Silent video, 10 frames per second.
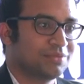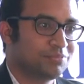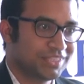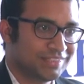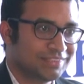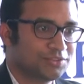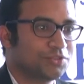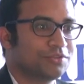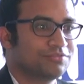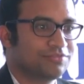
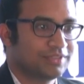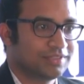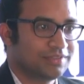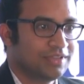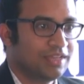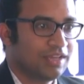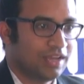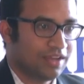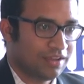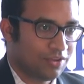Submergence of
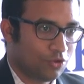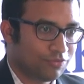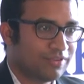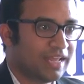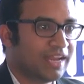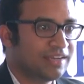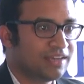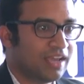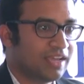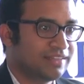
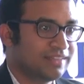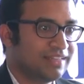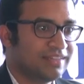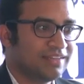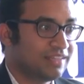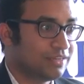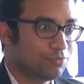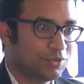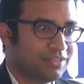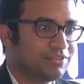land, and then
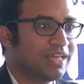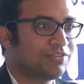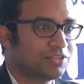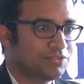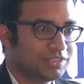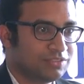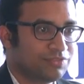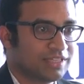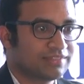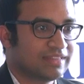it would even have adverse
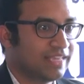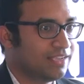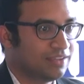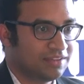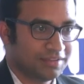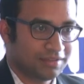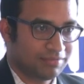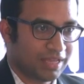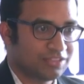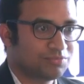effects like
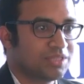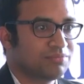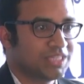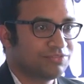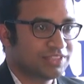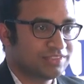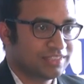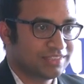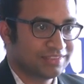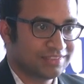has been
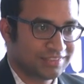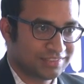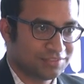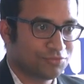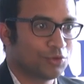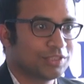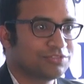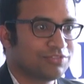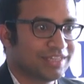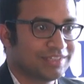manifested in the recent
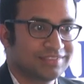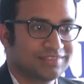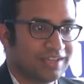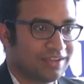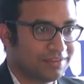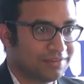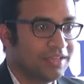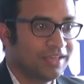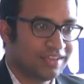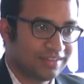forest fires,
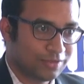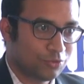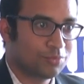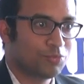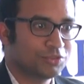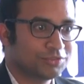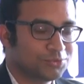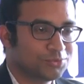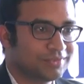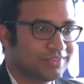irregular
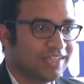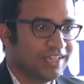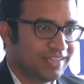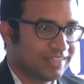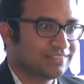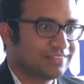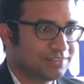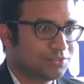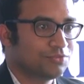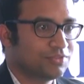monsoons,
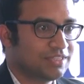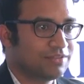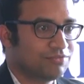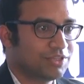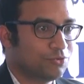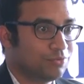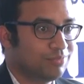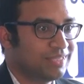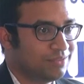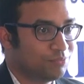etc. So we
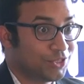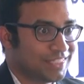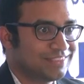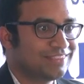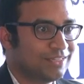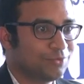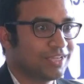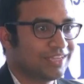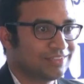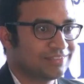could be potentially
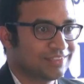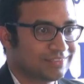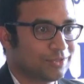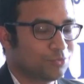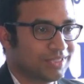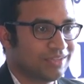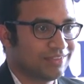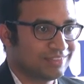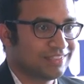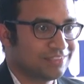looking at a
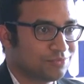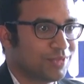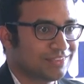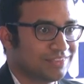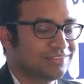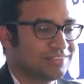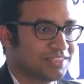six mass